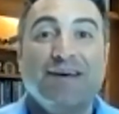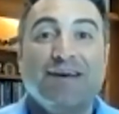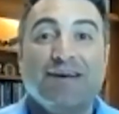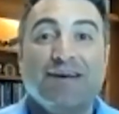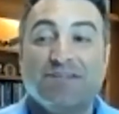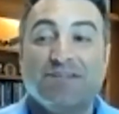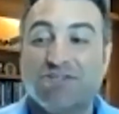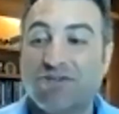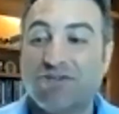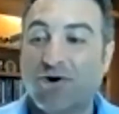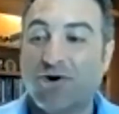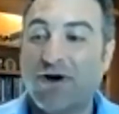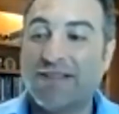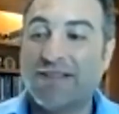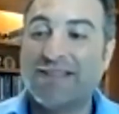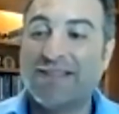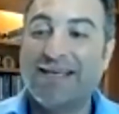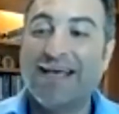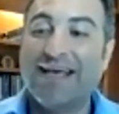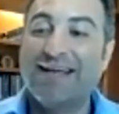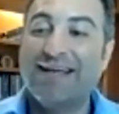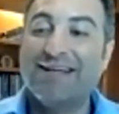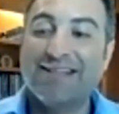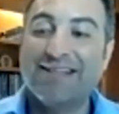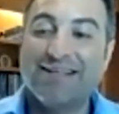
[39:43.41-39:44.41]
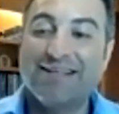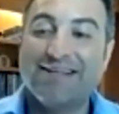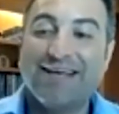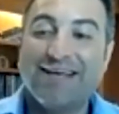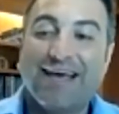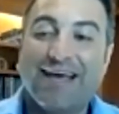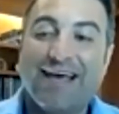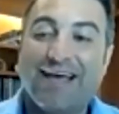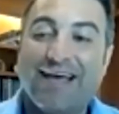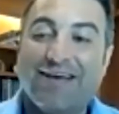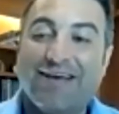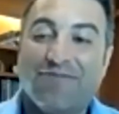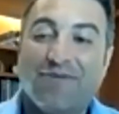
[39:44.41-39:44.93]
So at the end of the
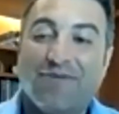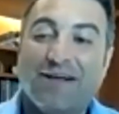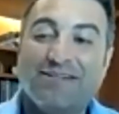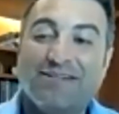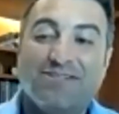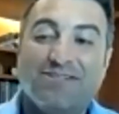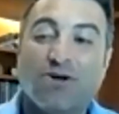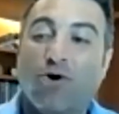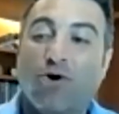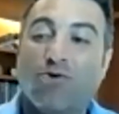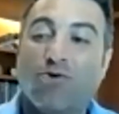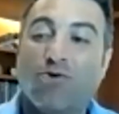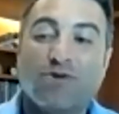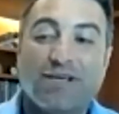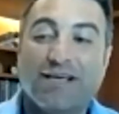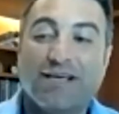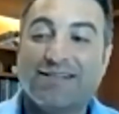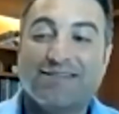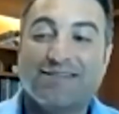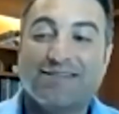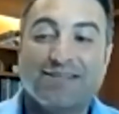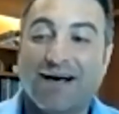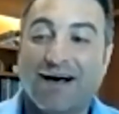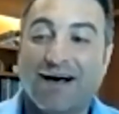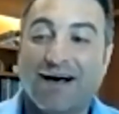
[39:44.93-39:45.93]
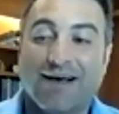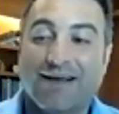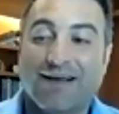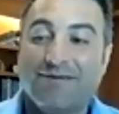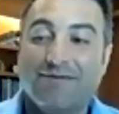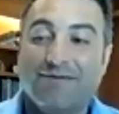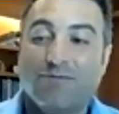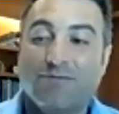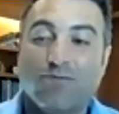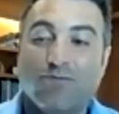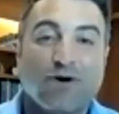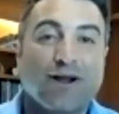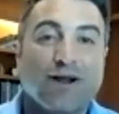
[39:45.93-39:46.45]
day, if I don't get done
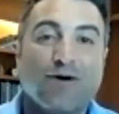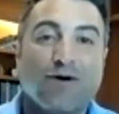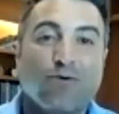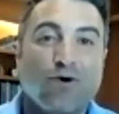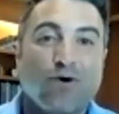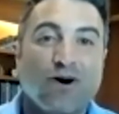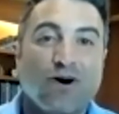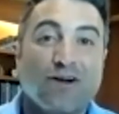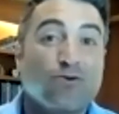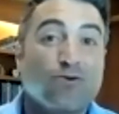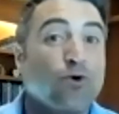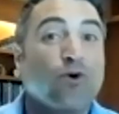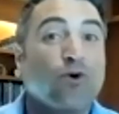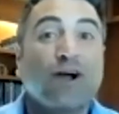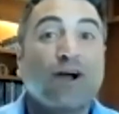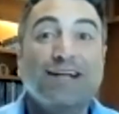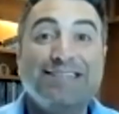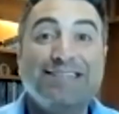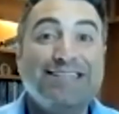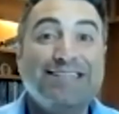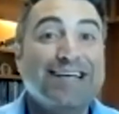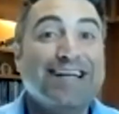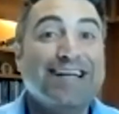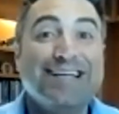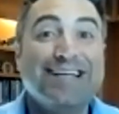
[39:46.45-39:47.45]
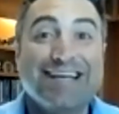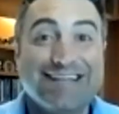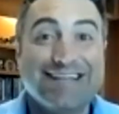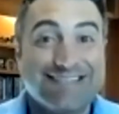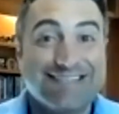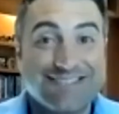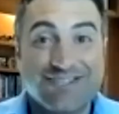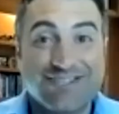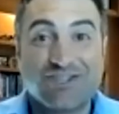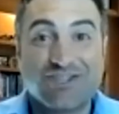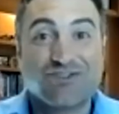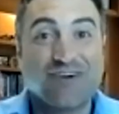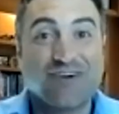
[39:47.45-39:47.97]
what I want, or I did get
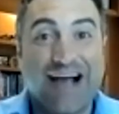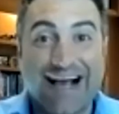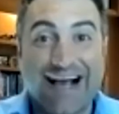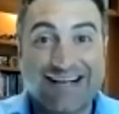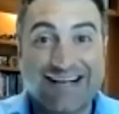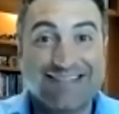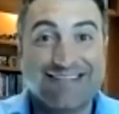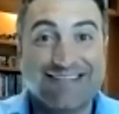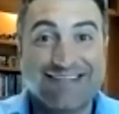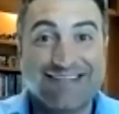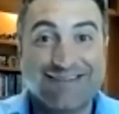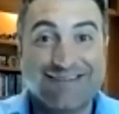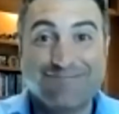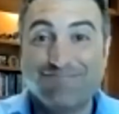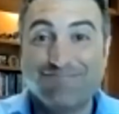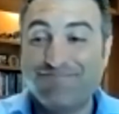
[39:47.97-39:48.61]
distracted,